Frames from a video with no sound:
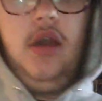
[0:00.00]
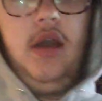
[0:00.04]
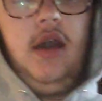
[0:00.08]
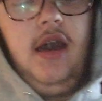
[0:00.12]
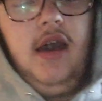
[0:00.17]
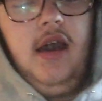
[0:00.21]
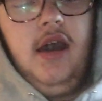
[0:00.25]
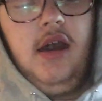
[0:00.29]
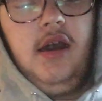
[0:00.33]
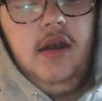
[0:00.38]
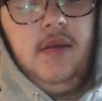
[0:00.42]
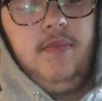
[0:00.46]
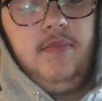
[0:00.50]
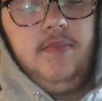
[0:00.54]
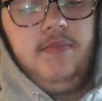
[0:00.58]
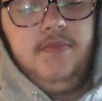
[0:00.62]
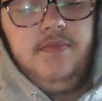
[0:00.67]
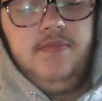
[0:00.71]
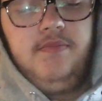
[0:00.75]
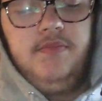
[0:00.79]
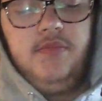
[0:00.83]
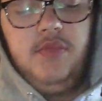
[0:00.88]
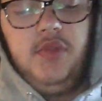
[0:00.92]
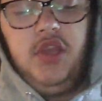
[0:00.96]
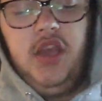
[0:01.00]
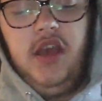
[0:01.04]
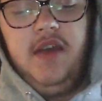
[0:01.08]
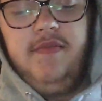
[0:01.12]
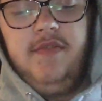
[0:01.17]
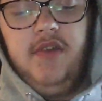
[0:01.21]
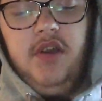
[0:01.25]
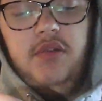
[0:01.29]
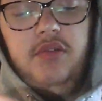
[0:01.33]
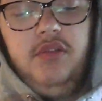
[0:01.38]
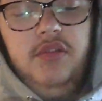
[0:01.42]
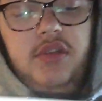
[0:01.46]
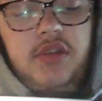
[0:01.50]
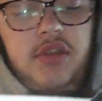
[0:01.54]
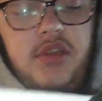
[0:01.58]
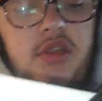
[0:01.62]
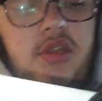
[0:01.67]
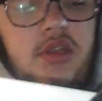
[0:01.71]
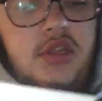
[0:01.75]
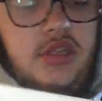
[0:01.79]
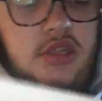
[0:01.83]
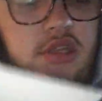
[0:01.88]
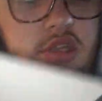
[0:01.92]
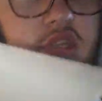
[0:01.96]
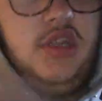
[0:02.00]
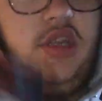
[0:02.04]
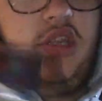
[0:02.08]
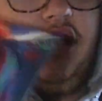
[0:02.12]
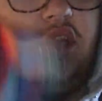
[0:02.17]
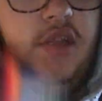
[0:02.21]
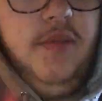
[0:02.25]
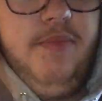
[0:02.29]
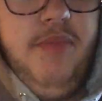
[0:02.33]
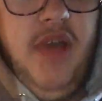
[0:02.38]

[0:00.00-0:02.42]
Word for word: um, cover. It's a